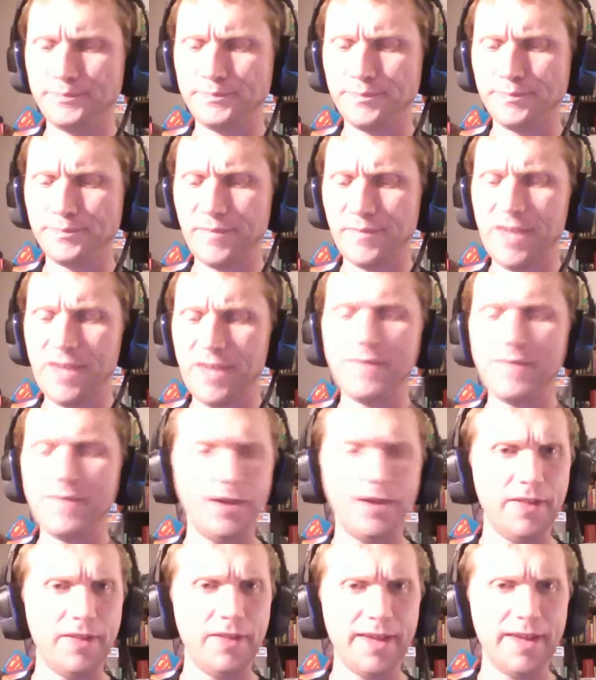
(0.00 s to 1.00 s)
he felt
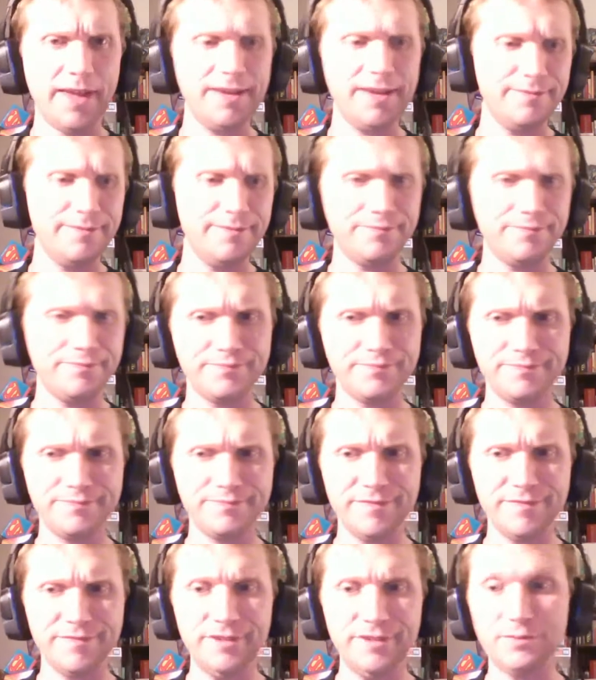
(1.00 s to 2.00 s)
like,
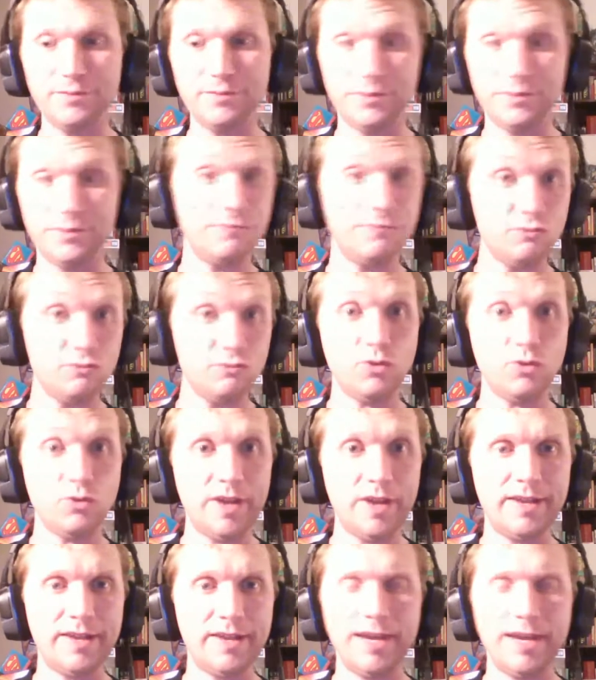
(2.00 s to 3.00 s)
this was great to
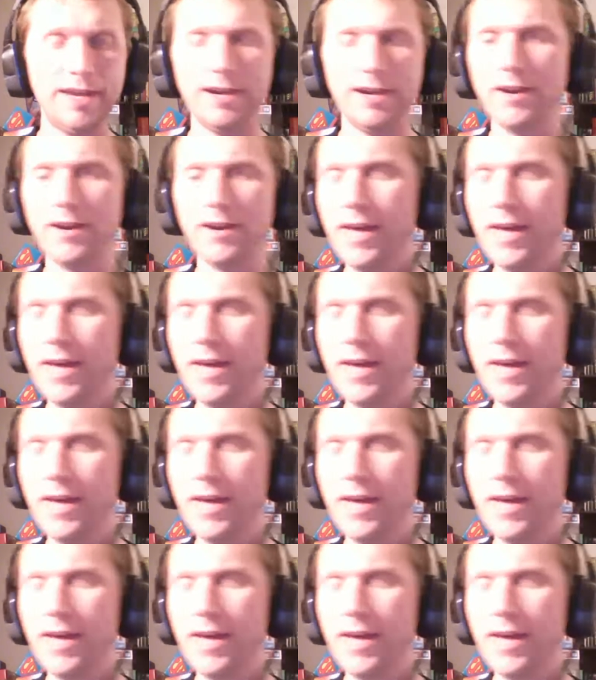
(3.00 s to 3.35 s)
hear,